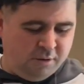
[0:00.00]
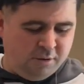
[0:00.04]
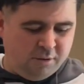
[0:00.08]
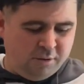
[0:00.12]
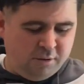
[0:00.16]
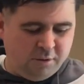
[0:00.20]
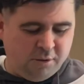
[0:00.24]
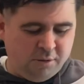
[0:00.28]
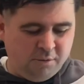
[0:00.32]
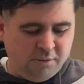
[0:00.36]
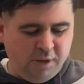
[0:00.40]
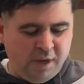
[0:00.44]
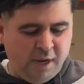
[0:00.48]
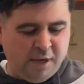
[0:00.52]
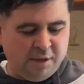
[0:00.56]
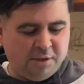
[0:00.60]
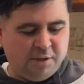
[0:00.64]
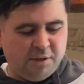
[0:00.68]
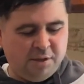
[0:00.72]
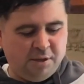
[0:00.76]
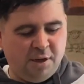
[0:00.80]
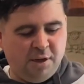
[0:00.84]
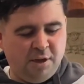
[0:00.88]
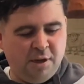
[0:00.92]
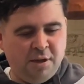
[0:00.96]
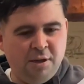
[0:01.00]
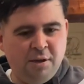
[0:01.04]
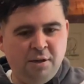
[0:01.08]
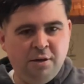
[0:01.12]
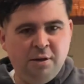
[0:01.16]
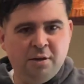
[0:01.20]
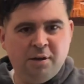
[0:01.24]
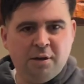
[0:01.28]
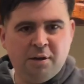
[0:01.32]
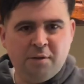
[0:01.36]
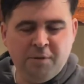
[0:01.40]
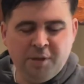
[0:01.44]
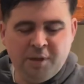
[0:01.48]
So yesterday,
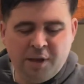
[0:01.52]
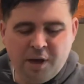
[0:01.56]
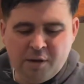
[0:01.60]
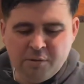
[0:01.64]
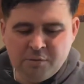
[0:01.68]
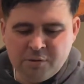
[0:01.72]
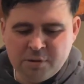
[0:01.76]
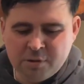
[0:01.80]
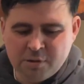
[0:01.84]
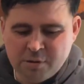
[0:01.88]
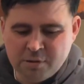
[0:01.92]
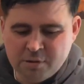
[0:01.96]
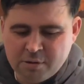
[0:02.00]
I went out,